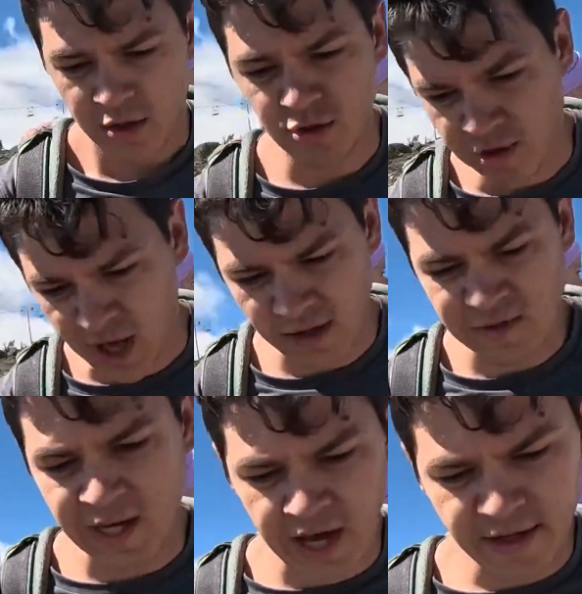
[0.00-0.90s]
Do not
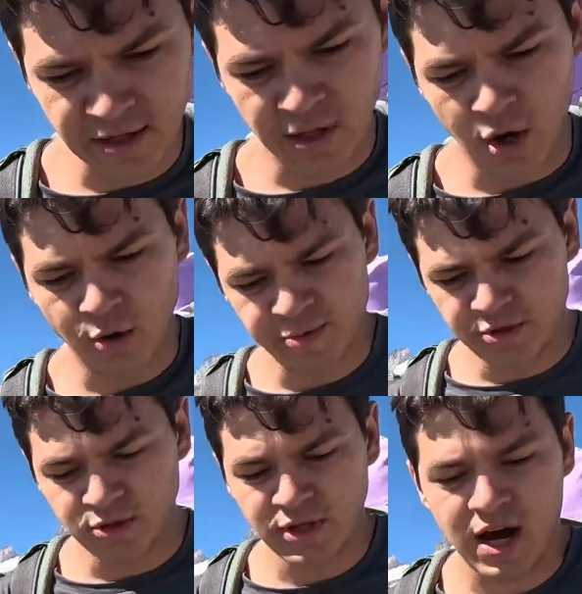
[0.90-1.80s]
rely on your hope.
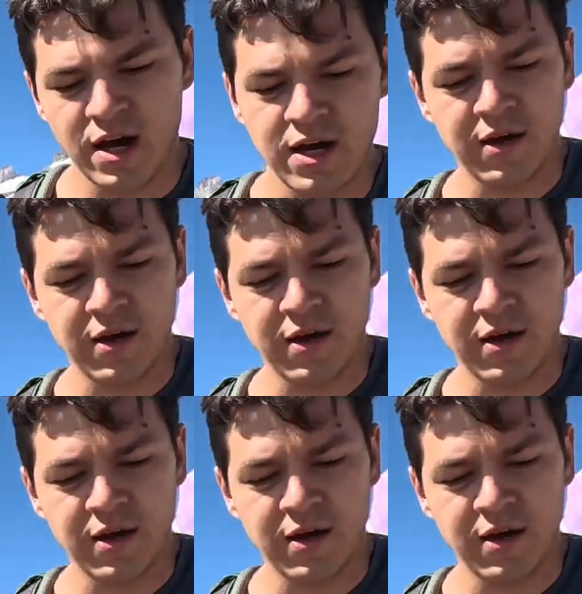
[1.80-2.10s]
Do not